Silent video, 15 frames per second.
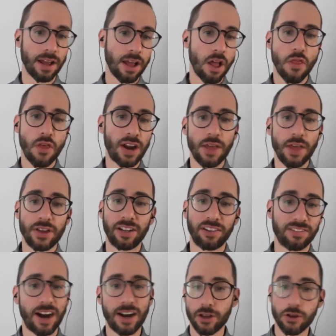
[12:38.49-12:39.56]
then I think it's
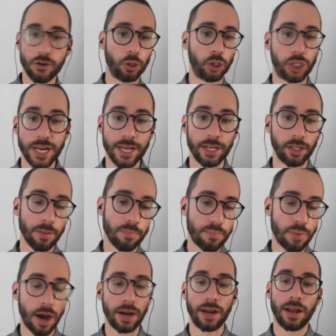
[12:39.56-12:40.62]
not a huge deal. But